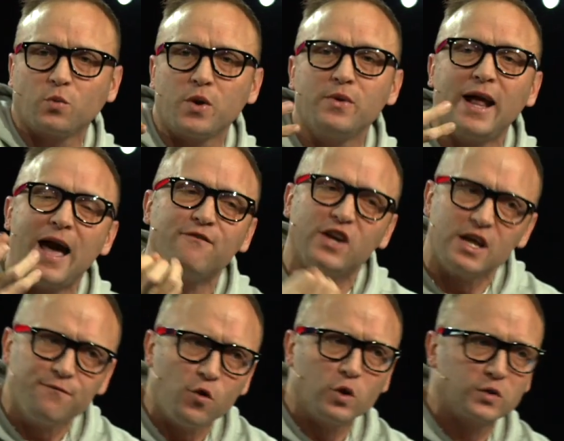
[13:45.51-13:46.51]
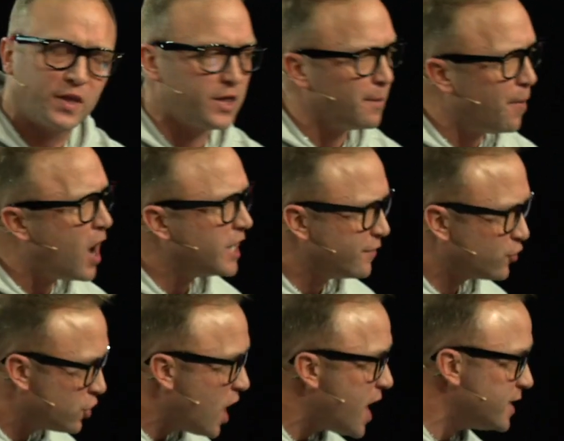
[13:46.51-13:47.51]
We would have influence within the body of
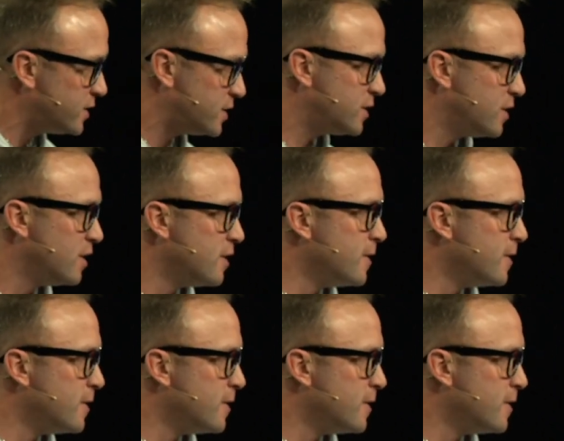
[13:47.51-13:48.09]
Christ.